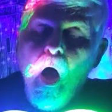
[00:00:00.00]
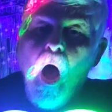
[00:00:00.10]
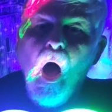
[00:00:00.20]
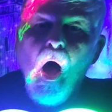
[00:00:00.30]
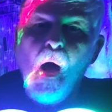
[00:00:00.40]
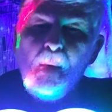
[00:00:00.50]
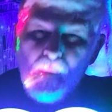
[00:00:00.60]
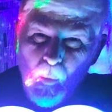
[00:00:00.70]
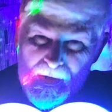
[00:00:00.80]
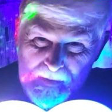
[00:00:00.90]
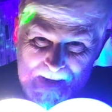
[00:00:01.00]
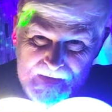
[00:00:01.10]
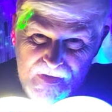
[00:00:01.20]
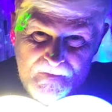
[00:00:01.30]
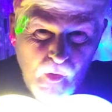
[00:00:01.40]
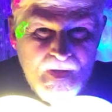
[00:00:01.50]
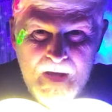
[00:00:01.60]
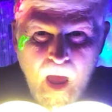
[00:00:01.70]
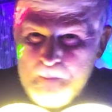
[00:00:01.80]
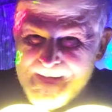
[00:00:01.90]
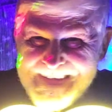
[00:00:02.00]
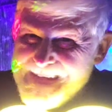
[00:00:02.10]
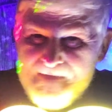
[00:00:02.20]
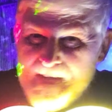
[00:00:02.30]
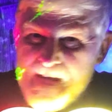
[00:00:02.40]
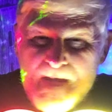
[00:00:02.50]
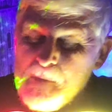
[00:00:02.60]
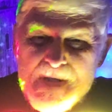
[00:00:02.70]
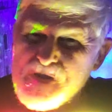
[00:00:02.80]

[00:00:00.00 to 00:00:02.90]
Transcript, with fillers: Uh, which means if you did not believe in him,